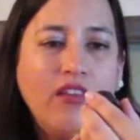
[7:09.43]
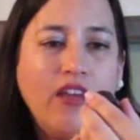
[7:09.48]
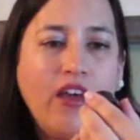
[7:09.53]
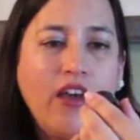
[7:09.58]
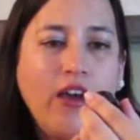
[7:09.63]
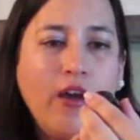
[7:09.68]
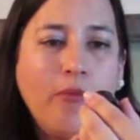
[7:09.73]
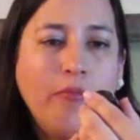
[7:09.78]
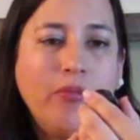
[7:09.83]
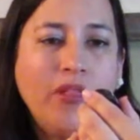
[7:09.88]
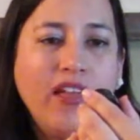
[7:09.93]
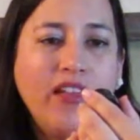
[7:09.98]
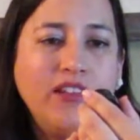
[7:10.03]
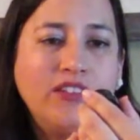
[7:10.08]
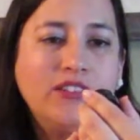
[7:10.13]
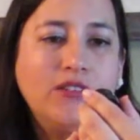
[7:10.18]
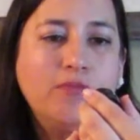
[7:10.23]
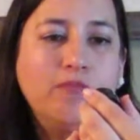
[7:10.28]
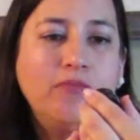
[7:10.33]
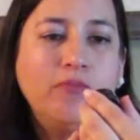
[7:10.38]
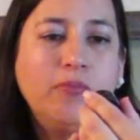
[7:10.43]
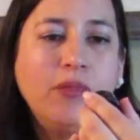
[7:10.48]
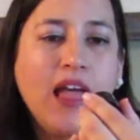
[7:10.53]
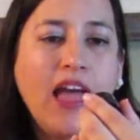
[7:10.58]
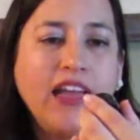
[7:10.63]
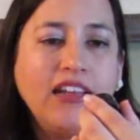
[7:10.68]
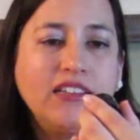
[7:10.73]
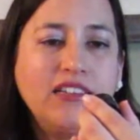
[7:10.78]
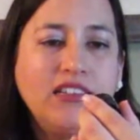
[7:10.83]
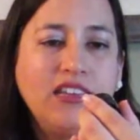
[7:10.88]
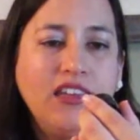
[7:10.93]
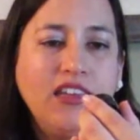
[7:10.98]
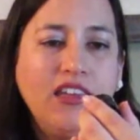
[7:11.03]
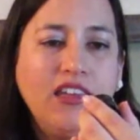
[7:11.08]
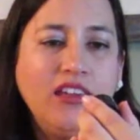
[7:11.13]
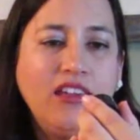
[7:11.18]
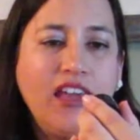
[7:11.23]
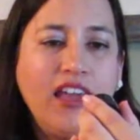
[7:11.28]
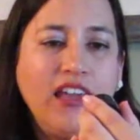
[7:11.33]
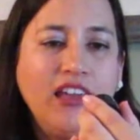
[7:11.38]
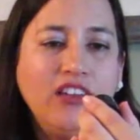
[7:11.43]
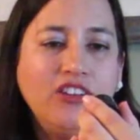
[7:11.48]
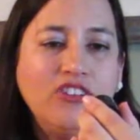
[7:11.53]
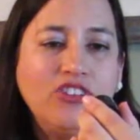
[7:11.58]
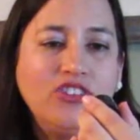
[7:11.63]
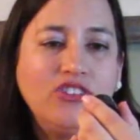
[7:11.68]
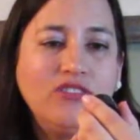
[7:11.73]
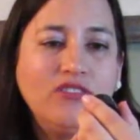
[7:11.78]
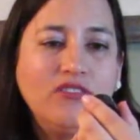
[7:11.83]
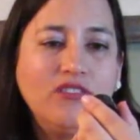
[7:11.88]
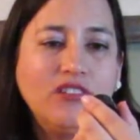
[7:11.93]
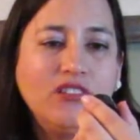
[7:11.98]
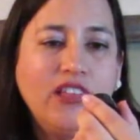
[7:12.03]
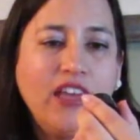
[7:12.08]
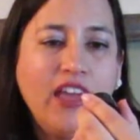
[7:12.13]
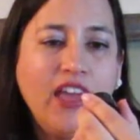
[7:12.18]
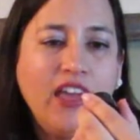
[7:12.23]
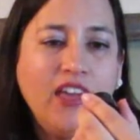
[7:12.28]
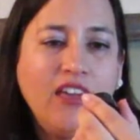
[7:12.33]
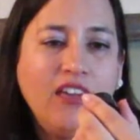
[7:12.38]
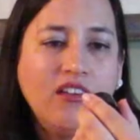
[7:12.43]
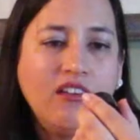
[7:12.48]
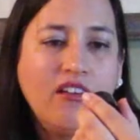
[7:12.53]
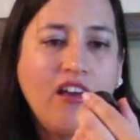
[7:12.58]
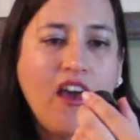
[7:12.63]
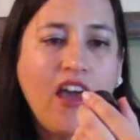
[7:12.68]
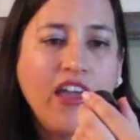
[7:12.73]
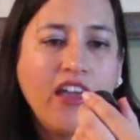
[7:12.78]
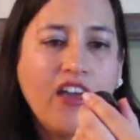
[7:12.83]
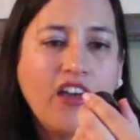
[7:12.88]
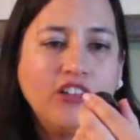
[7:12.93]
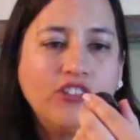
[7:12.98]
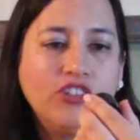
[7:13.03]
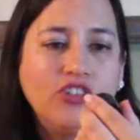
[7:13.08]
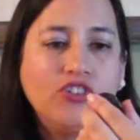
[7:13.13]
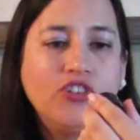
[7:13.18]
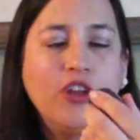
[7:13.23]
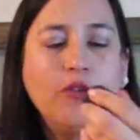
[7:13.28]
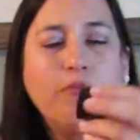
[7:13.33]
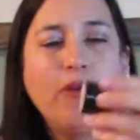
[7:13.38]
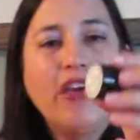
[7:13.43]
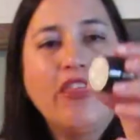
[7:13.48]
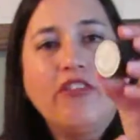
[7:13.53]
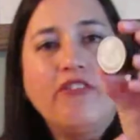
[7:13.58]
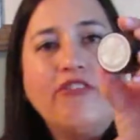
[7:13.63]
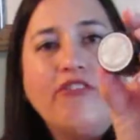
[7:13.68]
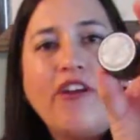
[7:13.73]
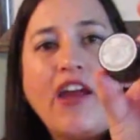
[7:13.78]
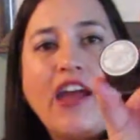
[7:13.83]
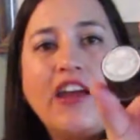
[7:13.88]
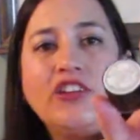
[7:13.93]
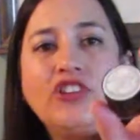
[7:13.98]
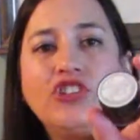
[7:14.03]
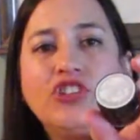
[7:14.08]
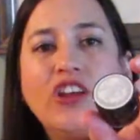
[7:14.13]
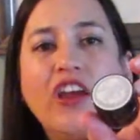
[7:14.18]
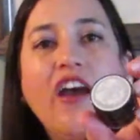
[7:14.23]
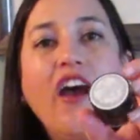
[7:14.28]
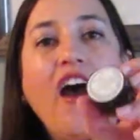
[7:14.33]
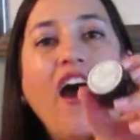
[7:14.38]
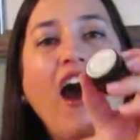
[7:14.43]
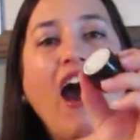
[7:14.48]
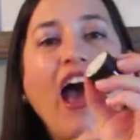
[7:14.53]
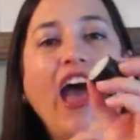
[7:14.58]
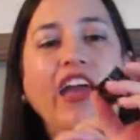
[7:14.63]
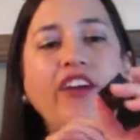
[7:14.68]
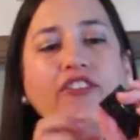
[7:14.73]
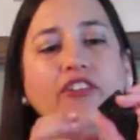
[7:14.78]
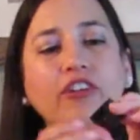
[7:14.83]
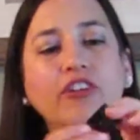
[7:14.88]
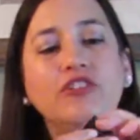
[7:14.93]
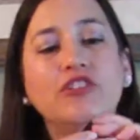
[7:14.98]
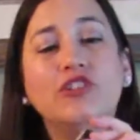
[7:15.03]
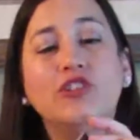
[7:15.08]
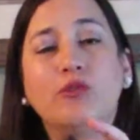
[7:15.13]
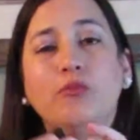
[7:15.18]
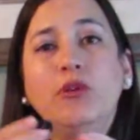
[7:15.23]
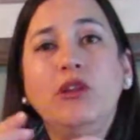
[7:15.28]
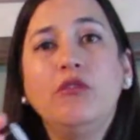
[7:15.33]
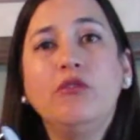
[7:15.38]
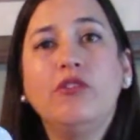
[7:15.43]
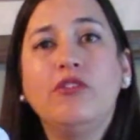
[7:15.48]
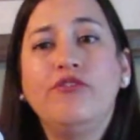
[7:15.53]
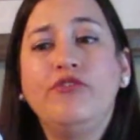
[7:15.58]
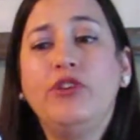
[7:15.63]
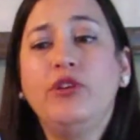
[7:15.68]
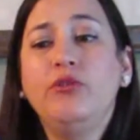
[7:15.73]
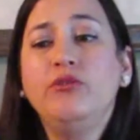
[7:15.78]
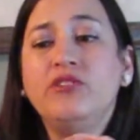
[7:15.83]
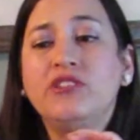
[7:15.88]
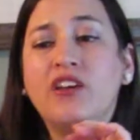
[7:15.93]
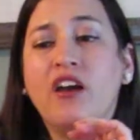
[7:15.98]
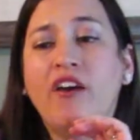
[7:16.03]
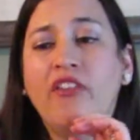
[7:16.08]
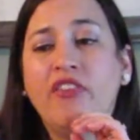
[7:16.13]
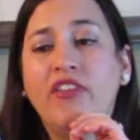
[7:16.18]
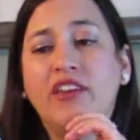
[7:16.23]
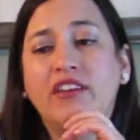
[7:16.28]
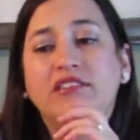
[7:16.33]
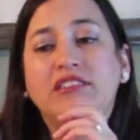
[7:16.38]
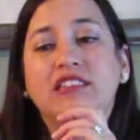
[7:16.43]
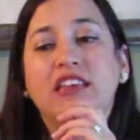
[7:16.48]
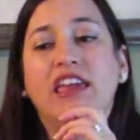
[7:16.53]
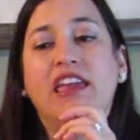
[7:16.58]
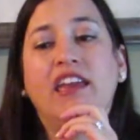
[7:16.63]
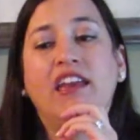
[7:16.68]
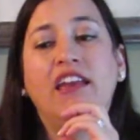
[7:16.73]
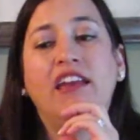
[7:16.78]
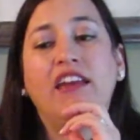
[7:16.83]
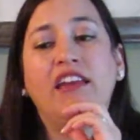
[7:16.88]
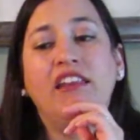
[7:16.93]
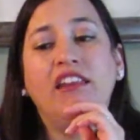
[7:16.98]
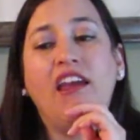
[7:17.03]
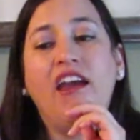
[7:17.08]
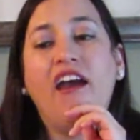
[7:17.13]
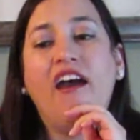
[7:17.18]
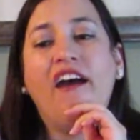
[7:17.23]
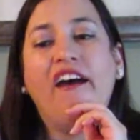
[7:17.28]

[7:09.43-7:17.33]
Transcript: Uh, it's black tea, age delay, eye concentrate by the fresh. I've heard so many reviews on this and